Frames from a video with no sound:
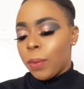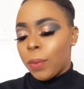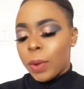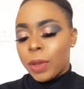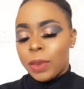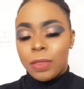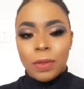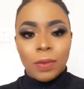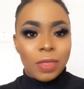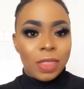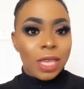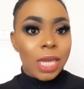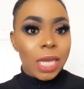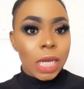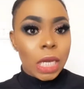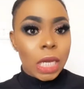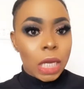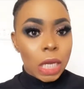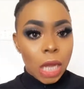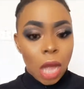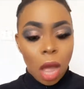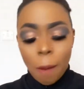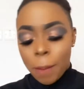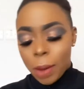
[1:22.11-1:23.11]
what do you
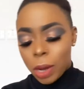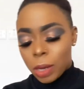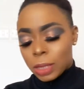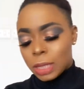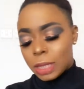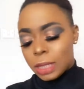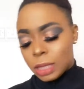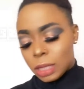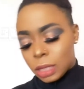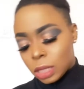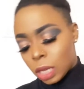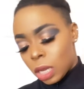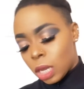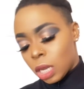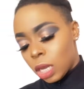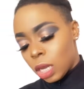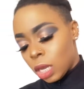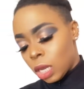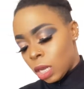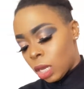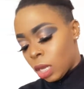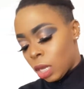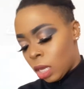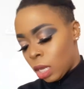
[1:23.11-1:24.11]
think about this
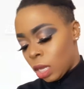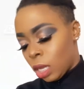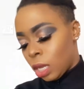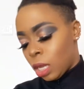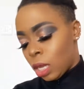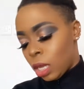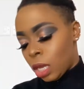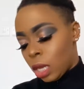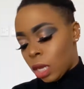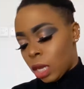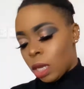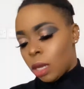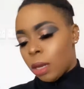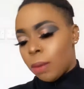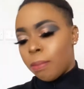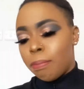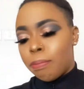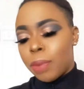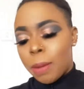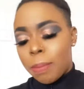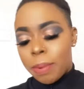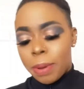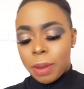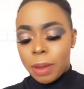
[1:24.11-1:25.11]

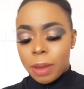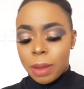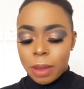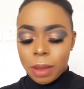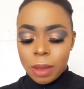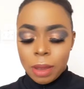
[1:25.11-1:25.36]
bob